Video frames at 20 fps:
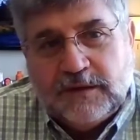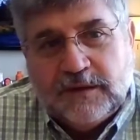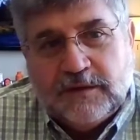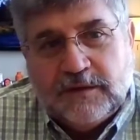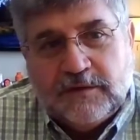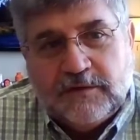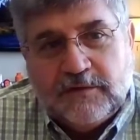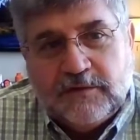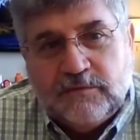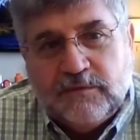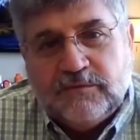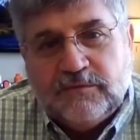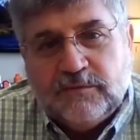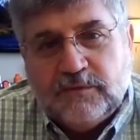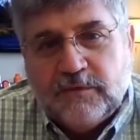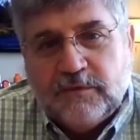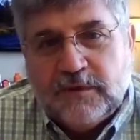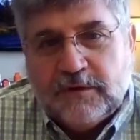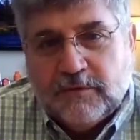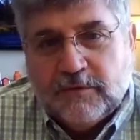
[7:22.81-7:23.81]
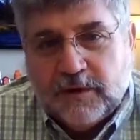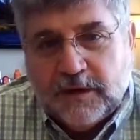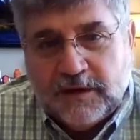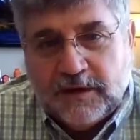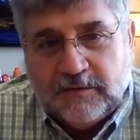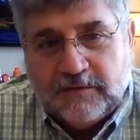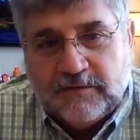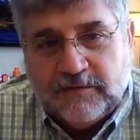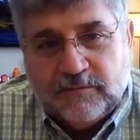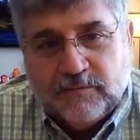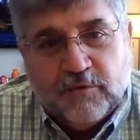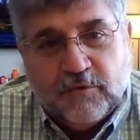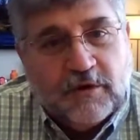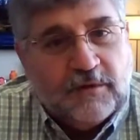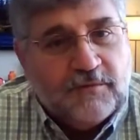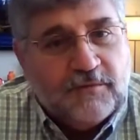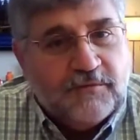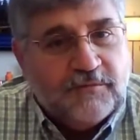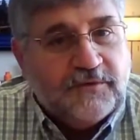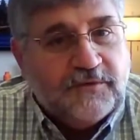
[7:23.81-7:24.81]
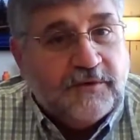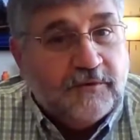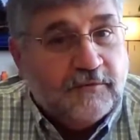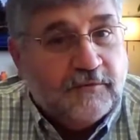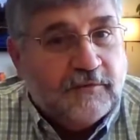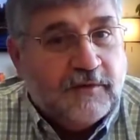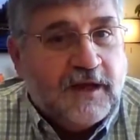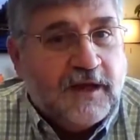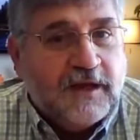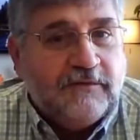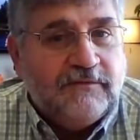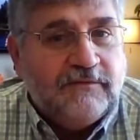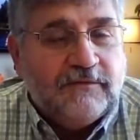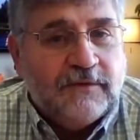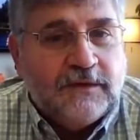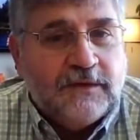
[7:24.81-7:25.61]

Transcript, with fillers: and it was really creating some problems in their life.